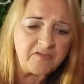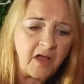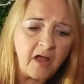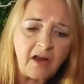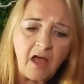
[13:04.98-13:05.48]
of
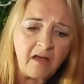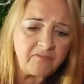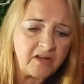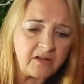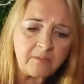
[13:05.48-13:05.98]
not
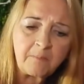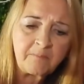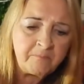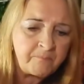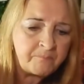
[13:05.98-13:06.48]
having
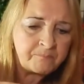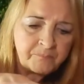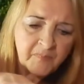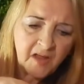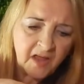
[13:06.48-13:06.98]

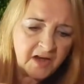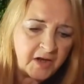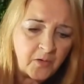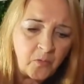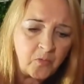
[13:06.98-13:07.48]

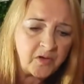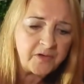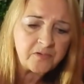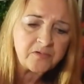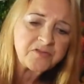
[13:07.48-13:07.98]
any
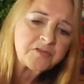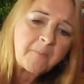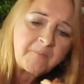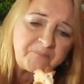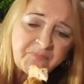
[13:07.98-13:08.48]

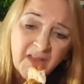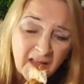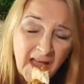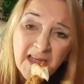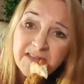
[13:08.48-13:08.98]
oils.
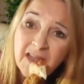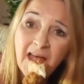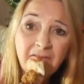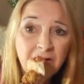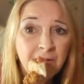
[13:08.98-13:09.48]
I had to
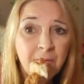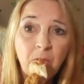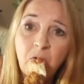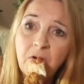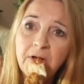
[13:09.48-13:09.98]
have a
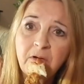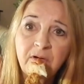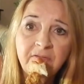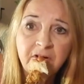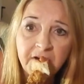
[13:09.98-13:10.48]
little
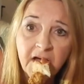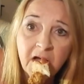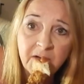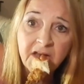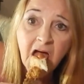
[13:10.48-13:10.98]
oil every
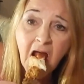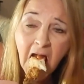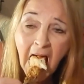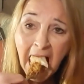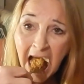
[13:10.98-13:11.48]
now and
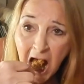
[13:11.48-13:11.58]
then.